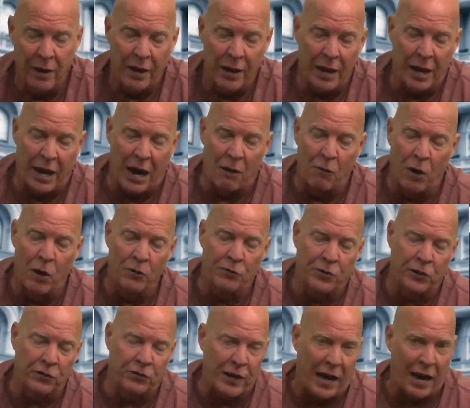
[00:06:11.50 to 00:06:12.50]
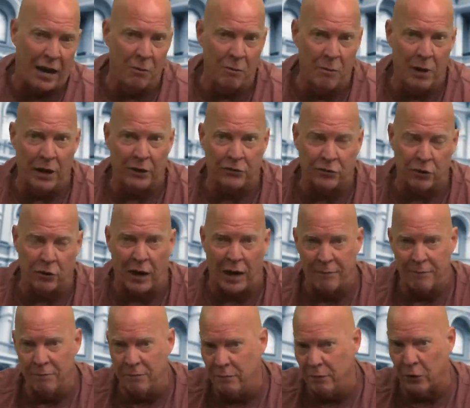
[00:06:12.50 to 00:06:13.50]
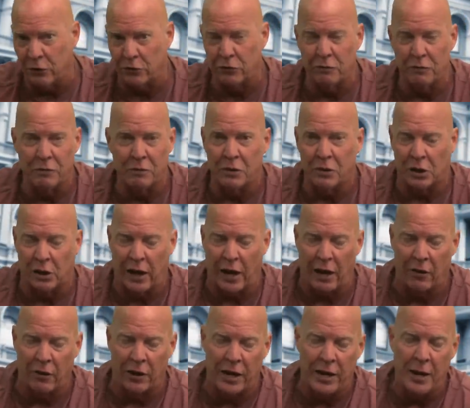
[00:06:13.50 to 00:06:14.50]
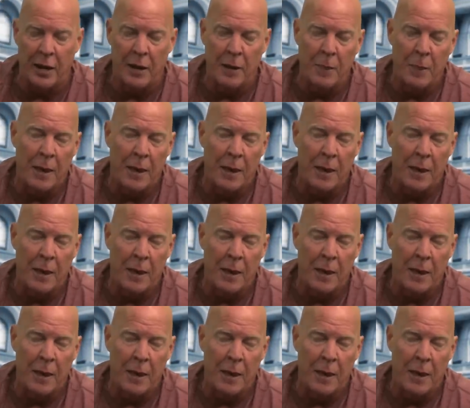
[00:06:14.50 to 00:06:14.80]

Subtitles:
And I wrote this down to make sure there's clarity.